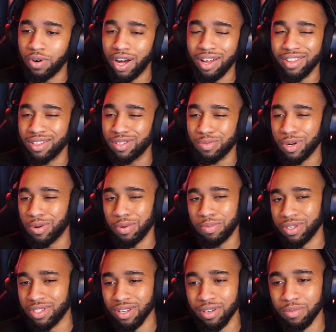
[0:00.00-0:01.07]
I don't think it was better One
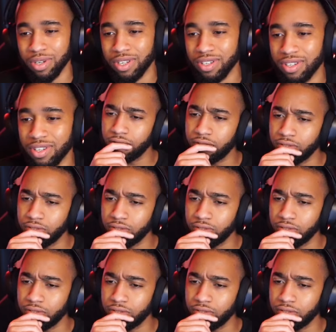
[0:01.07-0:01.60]
Piece though, but...